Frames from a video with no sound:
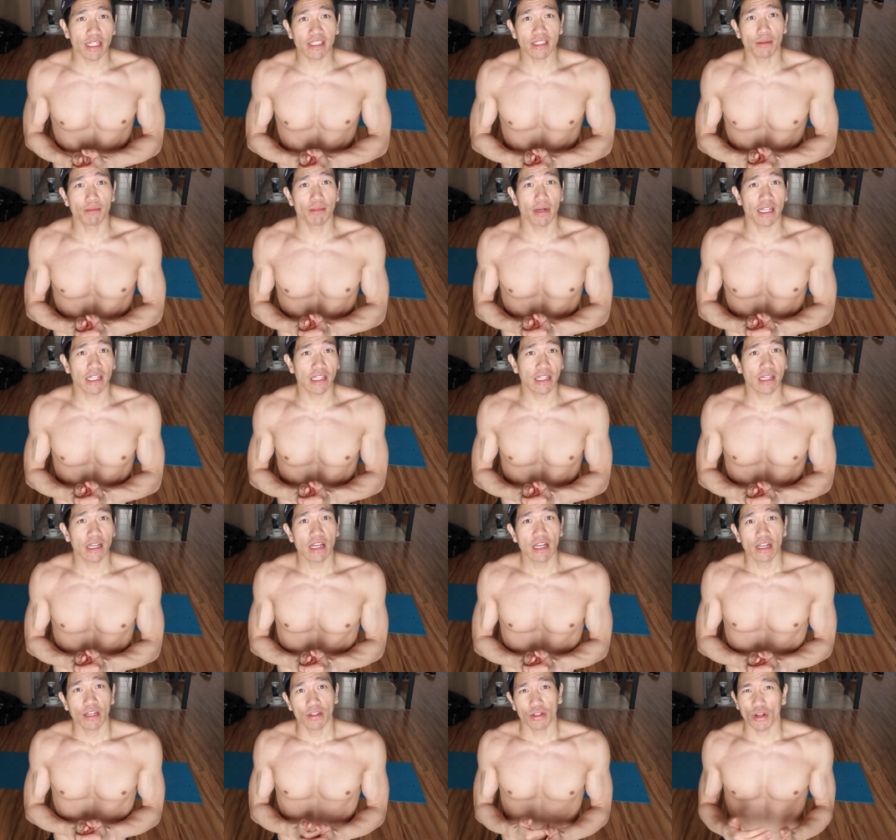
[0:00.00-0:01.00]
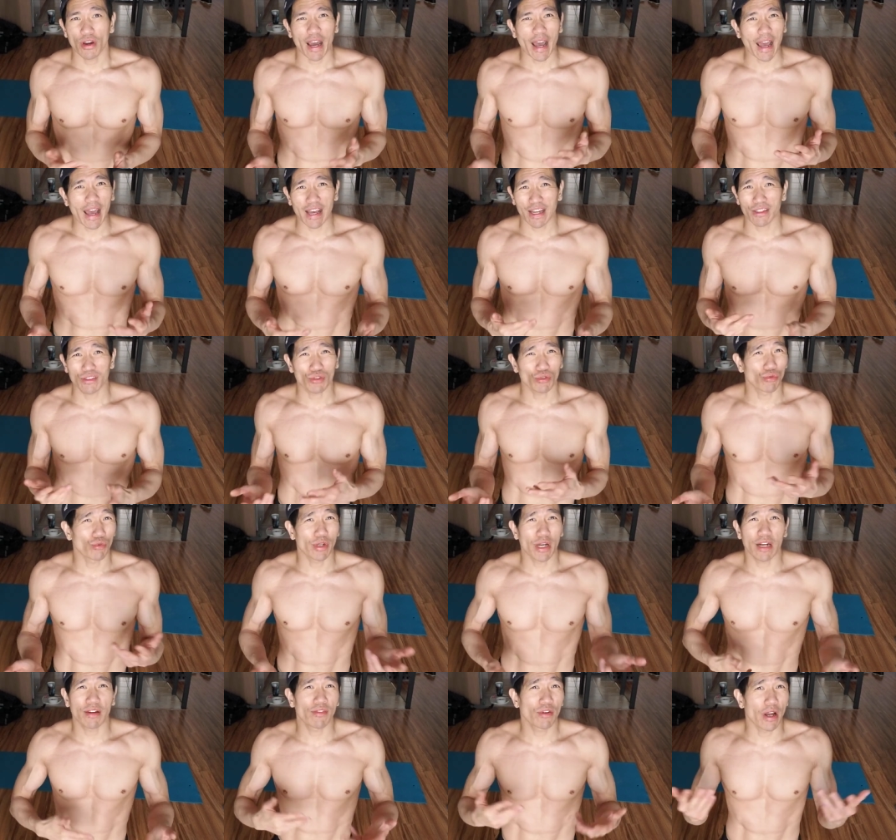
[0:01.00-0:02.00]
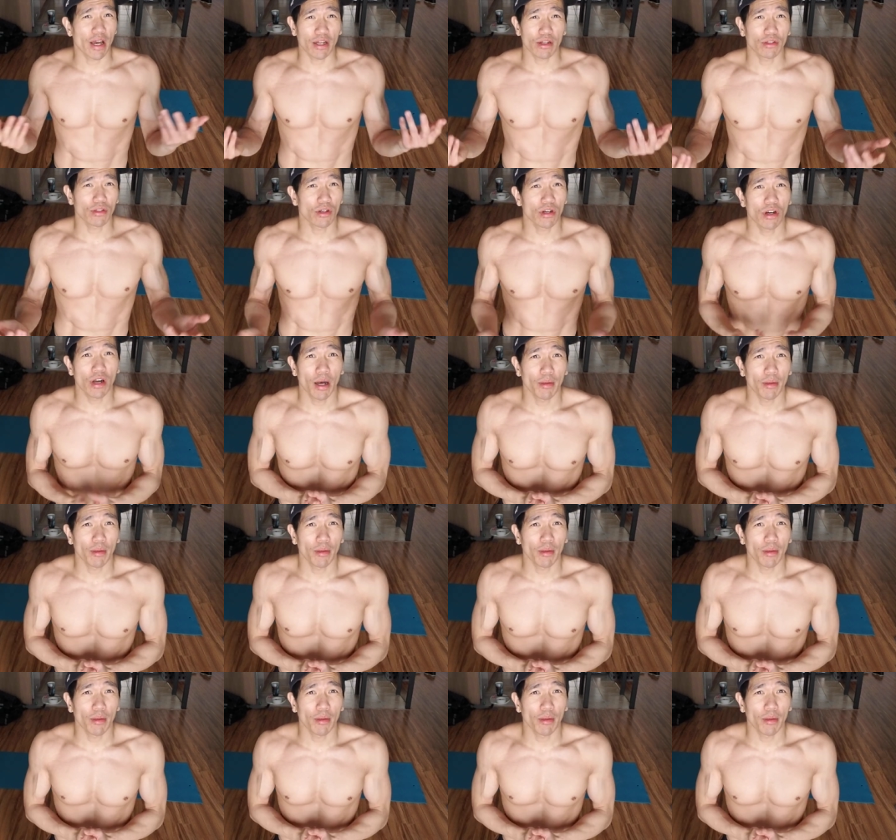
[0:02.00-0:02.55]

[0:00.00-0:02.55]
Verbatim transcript: some money, you know, ads or whatever. I don't know.